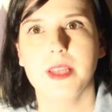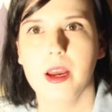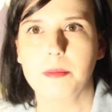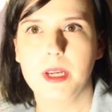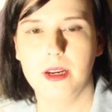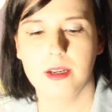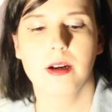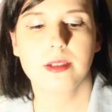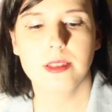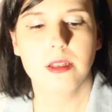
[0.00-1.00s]
They update it
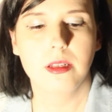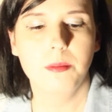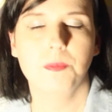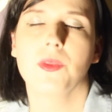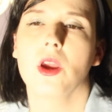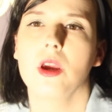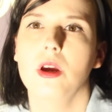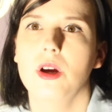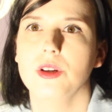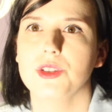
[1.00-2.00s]
constantly,
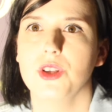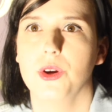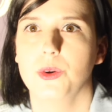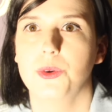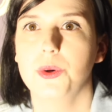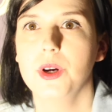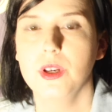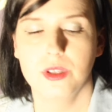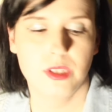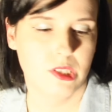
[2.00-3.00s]
so
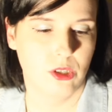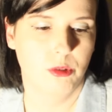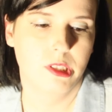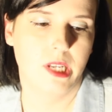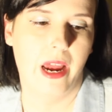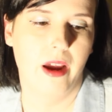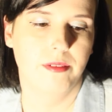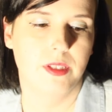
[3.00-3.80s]
it's a good one to have.